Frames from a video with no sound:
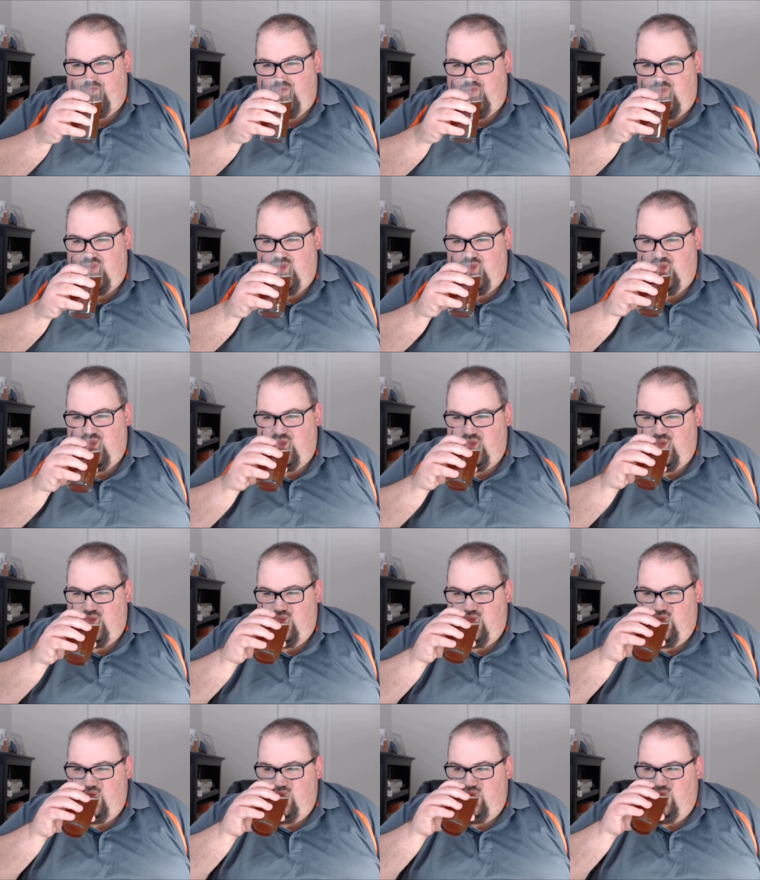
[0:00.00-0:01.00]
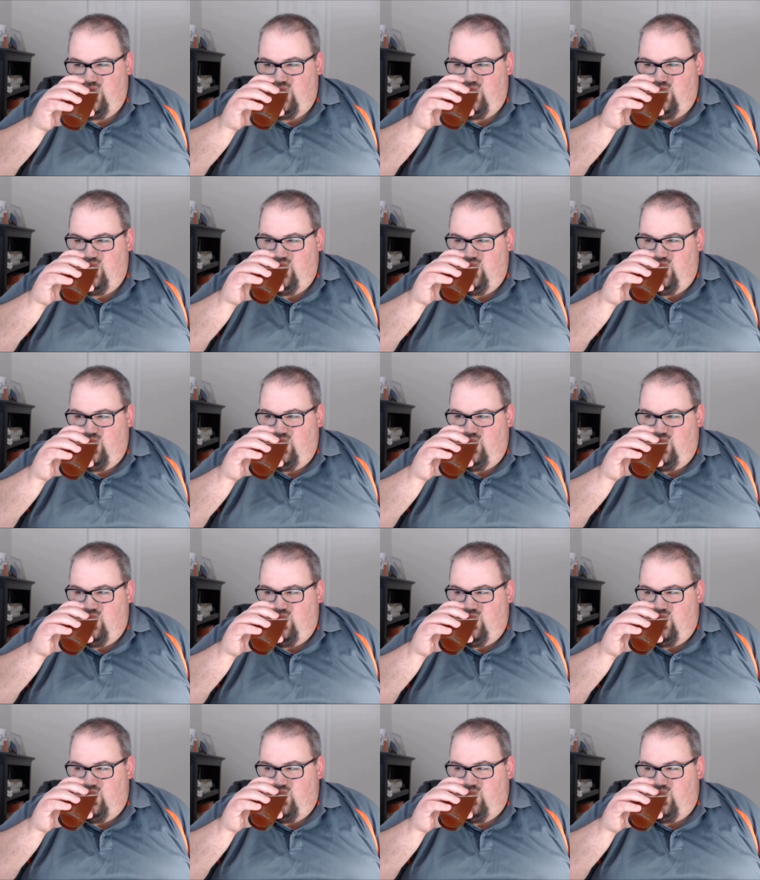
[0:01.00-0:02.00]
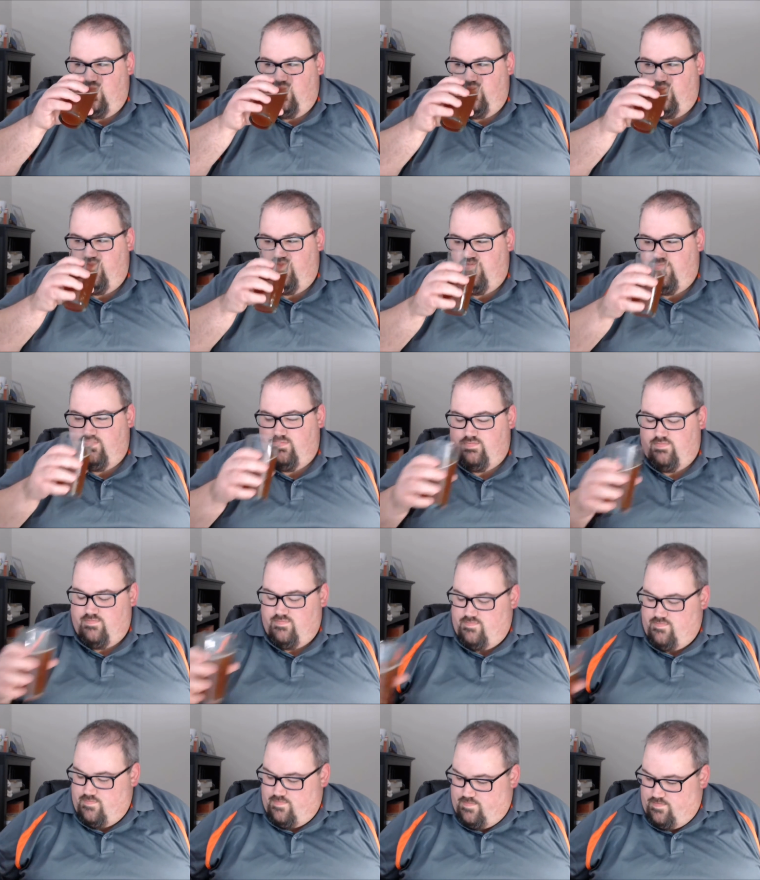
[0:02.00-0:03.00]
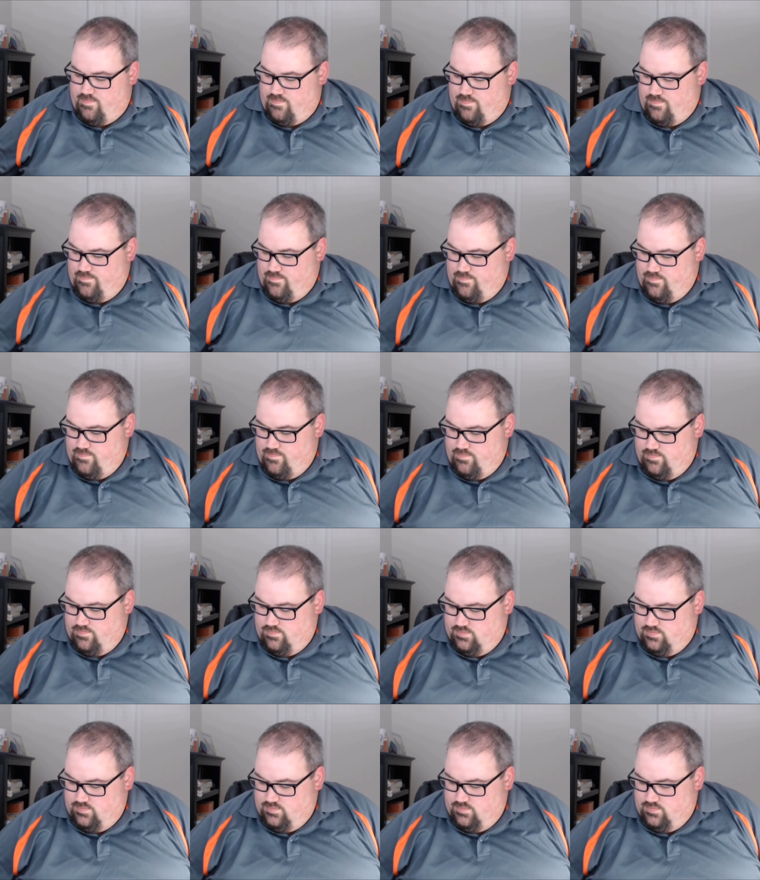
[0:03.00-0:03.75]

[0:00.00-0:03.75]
[no speech]